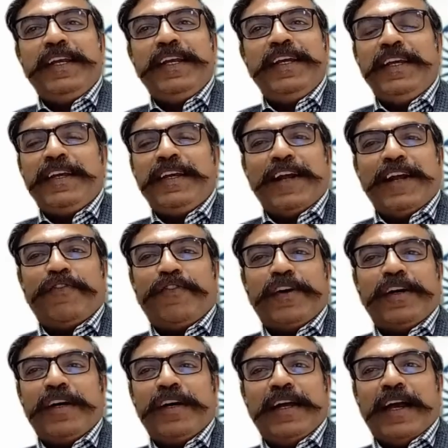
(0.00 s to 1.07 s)
kind of a
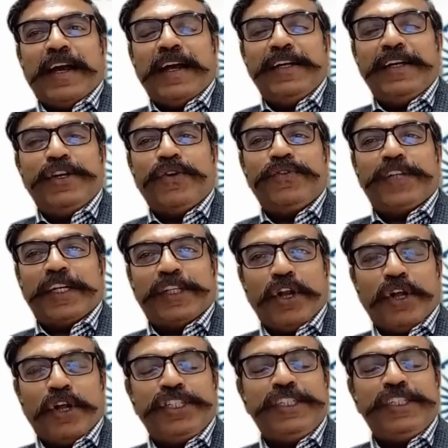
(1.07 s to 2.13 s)

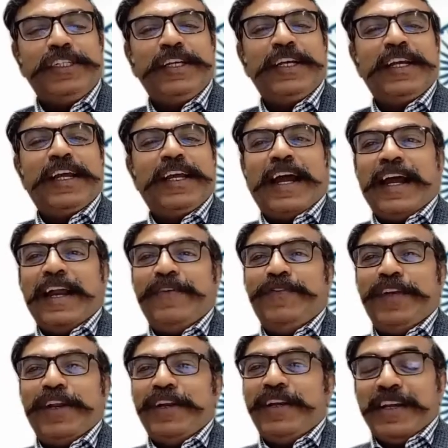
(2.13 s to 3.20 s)
technology, and we
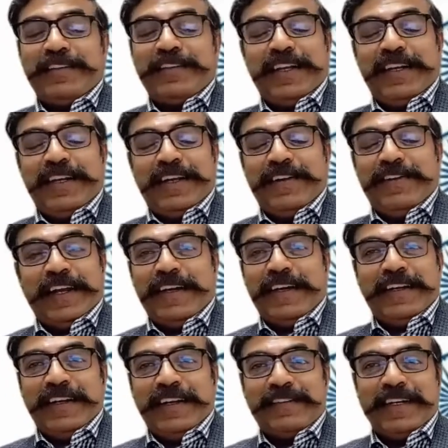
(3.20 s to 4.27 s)
are in
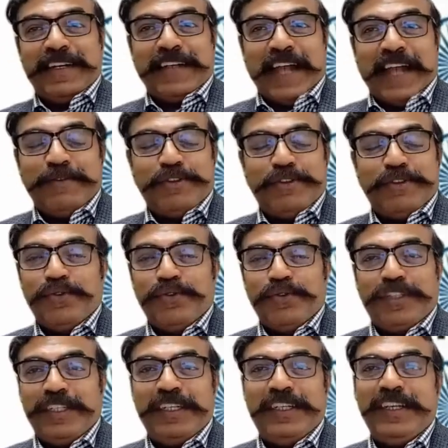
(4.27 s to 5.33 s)
interesting times to
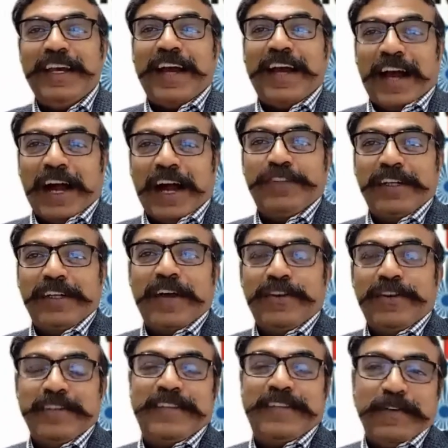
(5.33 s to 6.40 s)
see how
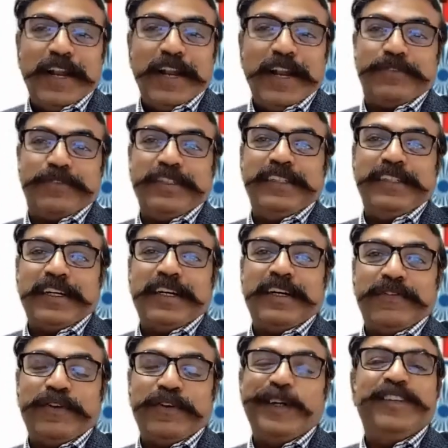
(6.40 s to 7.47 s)
this develops in the
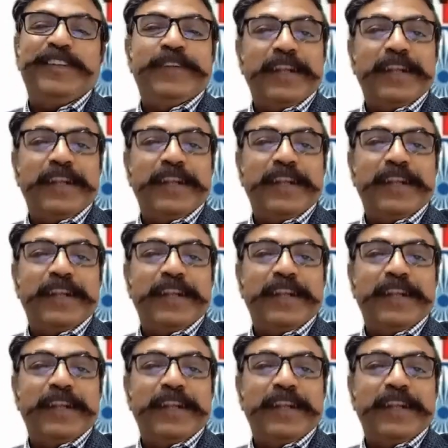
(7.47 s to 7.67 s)
world.